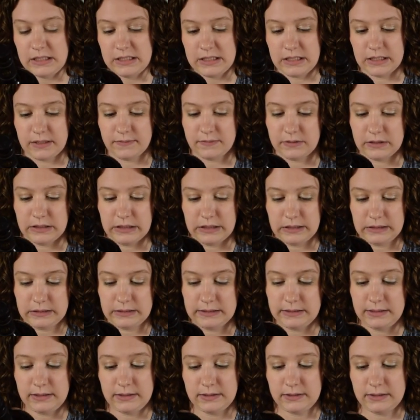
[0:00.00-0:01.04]
stuff's
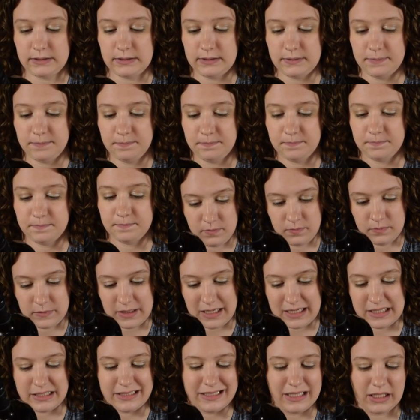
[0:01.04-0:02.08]
good.
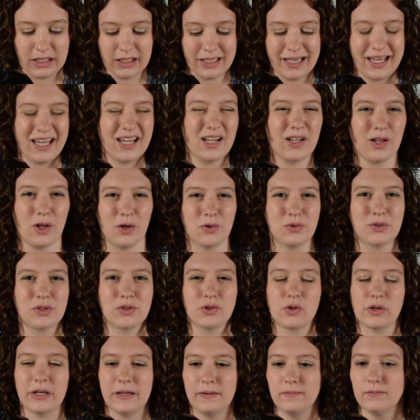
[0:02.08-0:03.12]
A delicate
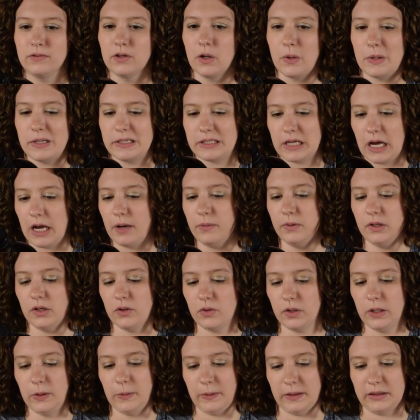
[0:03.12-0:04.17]
coastal influence. I would
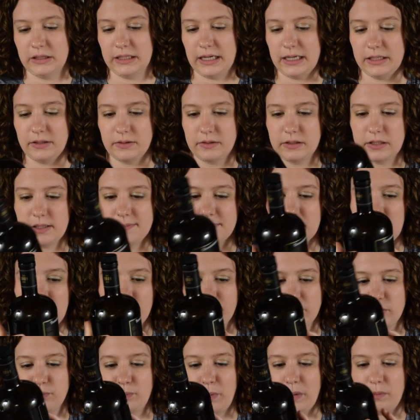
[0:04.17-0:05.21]
agree with that.
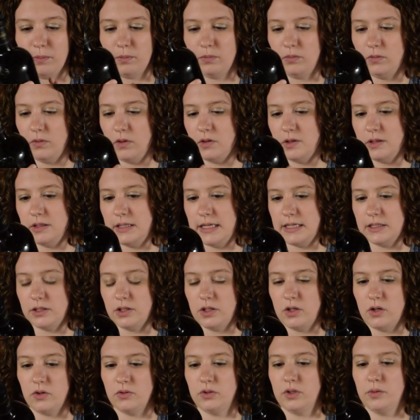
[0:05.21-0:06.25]
Sometimes
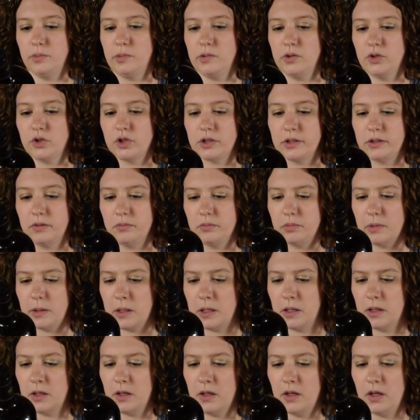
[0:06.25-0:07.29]
tasting notes are bullshit,
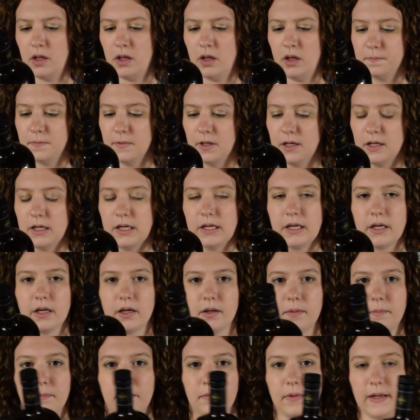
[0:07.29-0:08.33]
but I dig
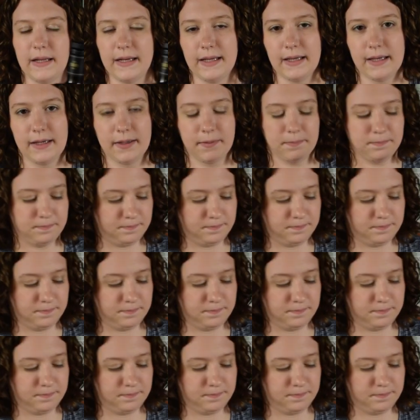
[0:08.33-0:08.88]
it. I dig it.